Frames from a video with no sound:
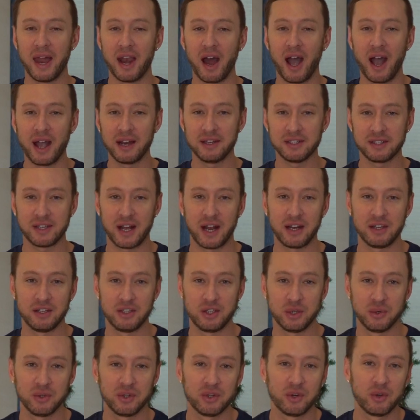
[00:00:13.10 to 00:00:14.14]
and I
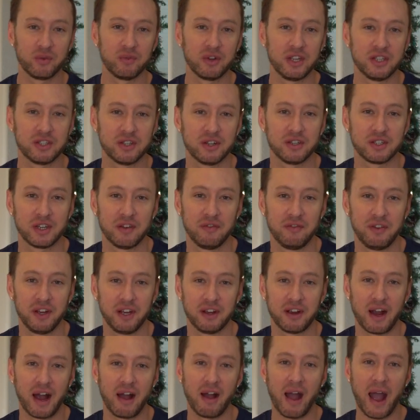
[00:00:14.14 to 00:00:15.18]
decided to do a little research and
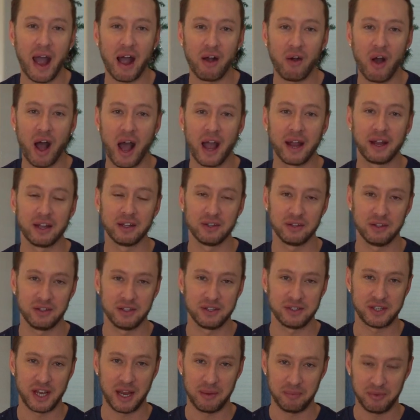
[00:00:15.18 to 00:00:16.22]
figure out how I can do
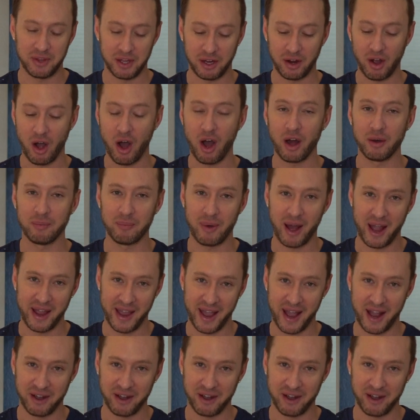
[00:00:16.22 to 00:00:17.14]
the same thing on my